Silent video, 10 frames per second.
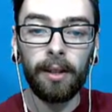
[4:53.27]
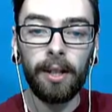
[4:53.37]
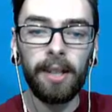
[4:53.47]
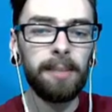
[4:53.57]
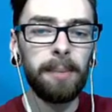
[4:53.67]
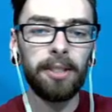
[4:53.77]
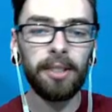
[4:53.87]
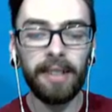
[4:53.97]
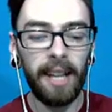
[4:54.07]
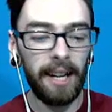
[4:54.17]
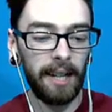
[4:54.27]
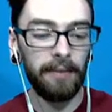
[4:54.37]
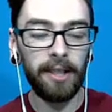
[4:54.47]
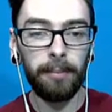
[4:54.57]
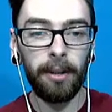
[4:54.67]
His special attack IV
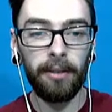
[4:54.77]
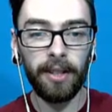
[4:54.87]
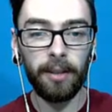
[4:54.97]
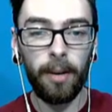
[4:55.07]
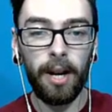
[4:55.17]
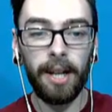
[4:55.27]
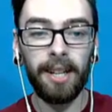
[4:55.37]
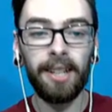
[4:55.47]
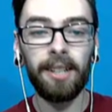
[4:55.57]
is perfect. Why?